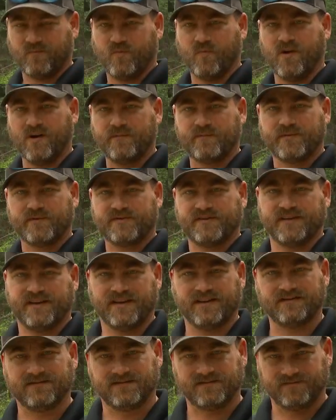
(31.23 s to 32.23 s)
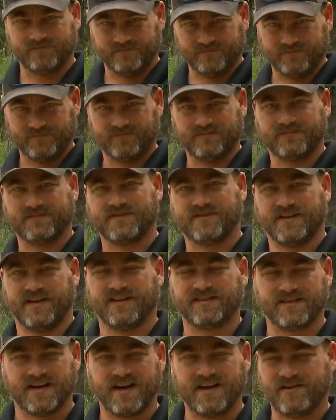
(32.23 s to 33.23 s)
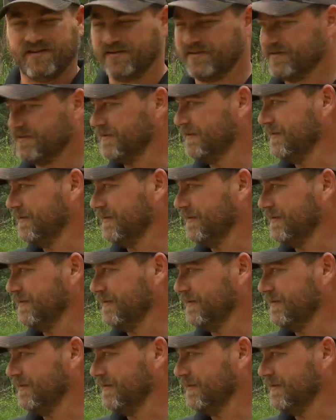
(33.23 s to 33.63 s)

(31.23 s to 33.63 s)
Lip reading: 1%'s 6 acres.